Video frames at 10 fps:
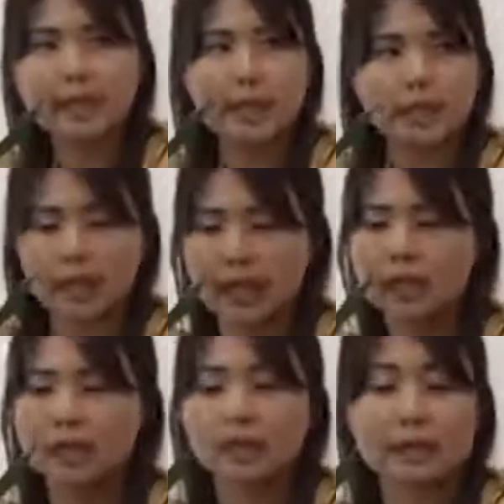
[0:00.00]
a
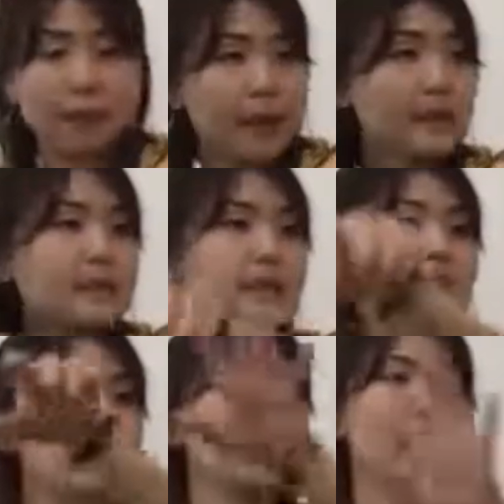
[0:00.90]
day,
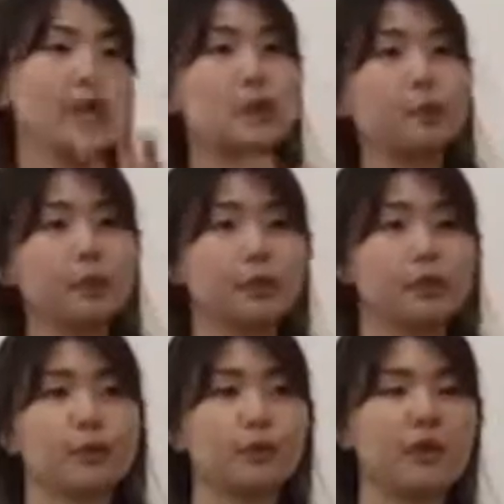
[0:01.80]
depending on where you put your
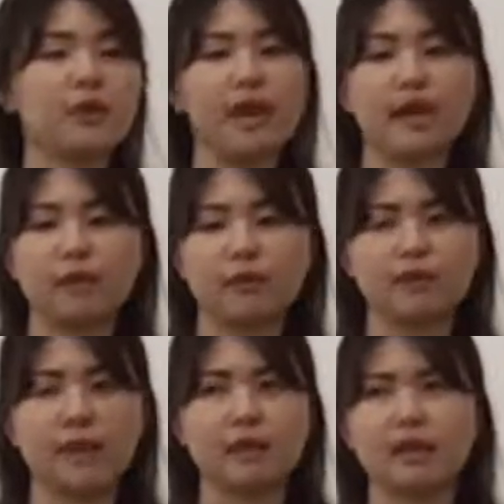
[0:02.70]
rosemary And If
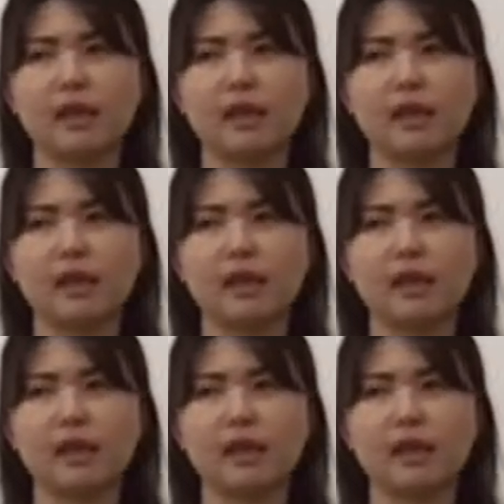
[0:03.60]
it's at,